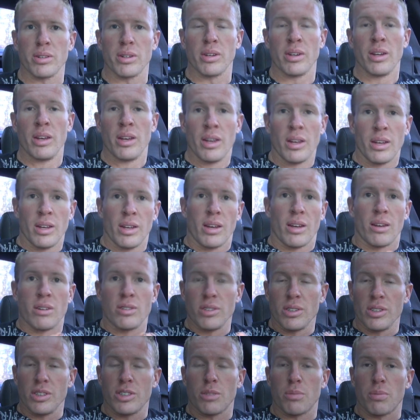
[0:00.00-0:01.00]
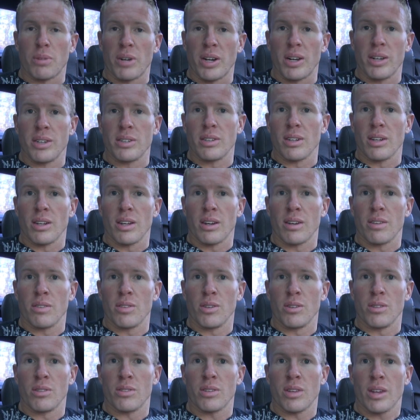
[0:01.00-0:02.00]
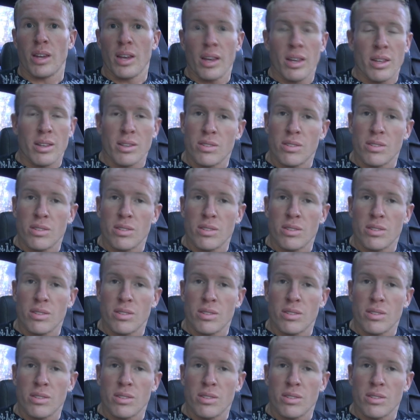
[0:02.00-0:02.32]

And I was really surprised. A lot of you said, hey,